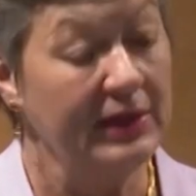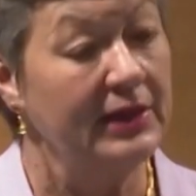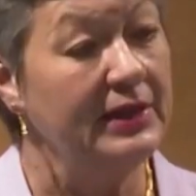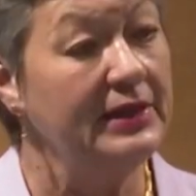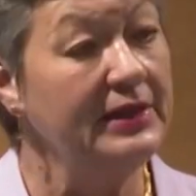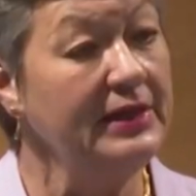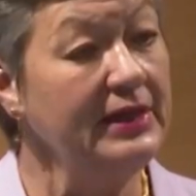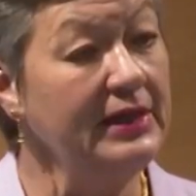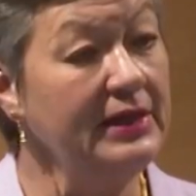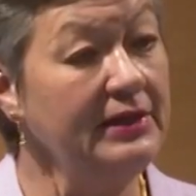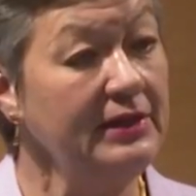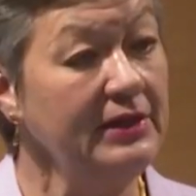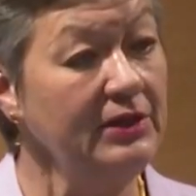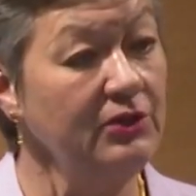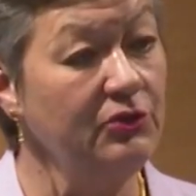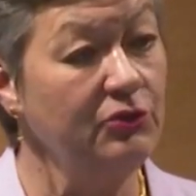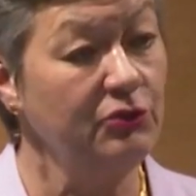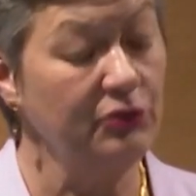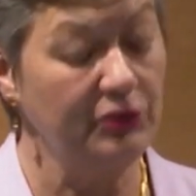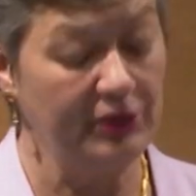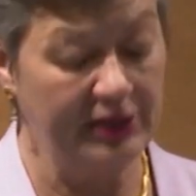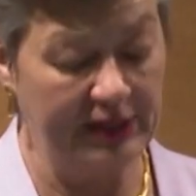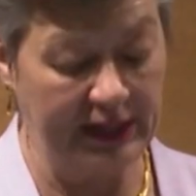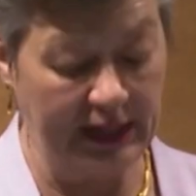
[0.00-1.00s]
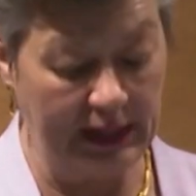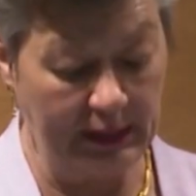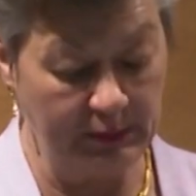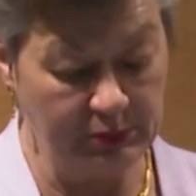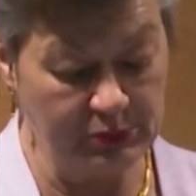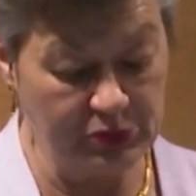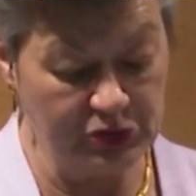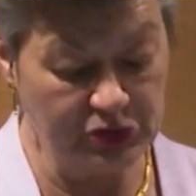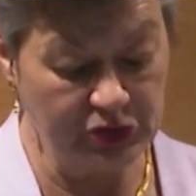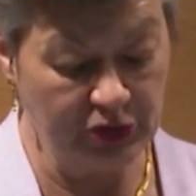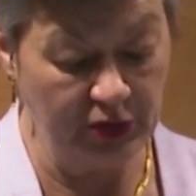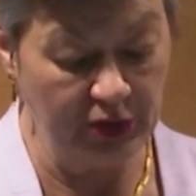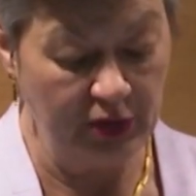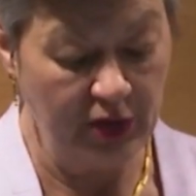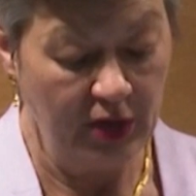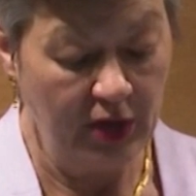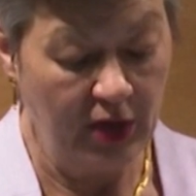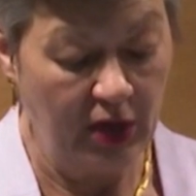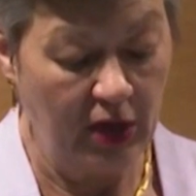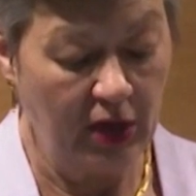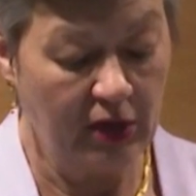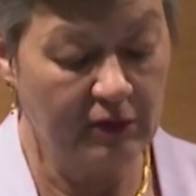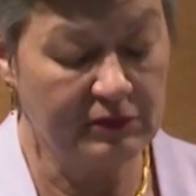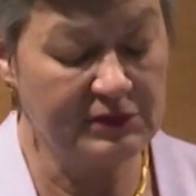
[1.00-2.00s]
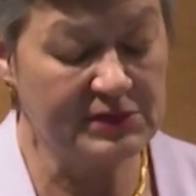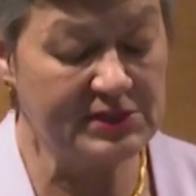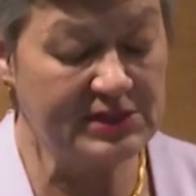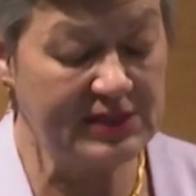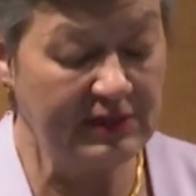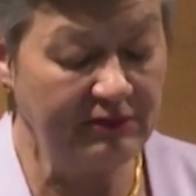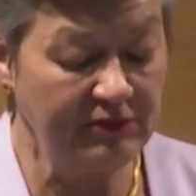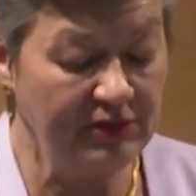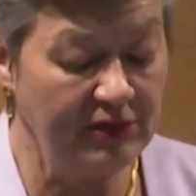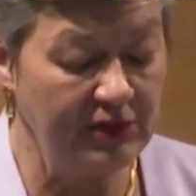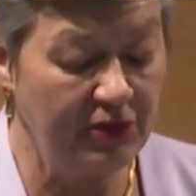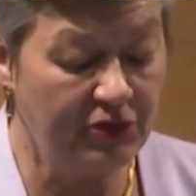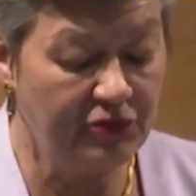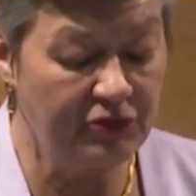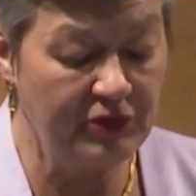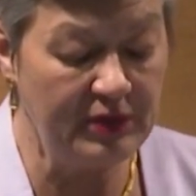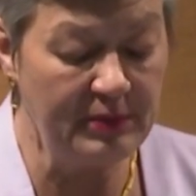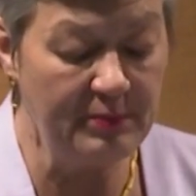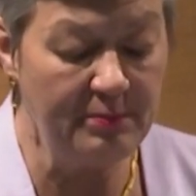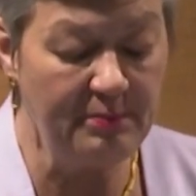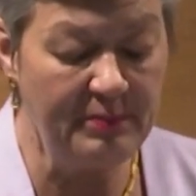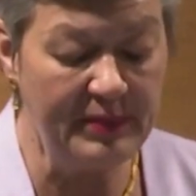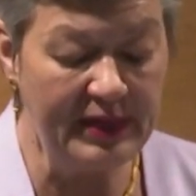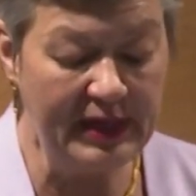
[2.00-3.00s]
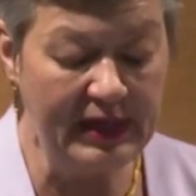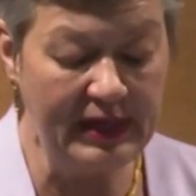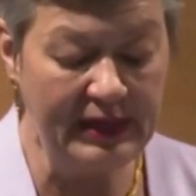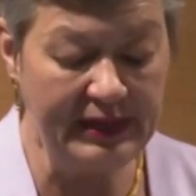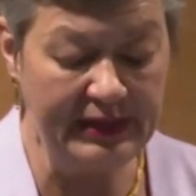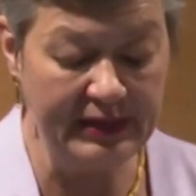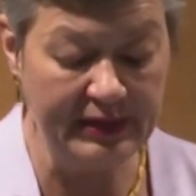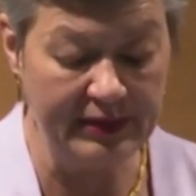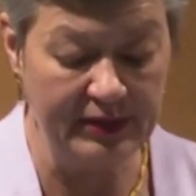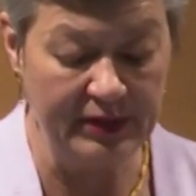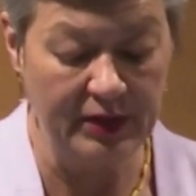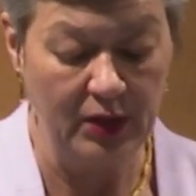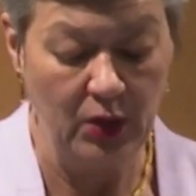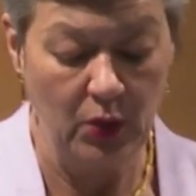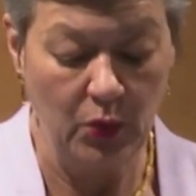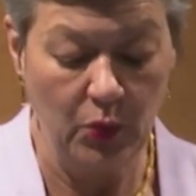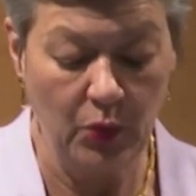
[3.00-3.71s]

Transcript: leading to the capture of 73 million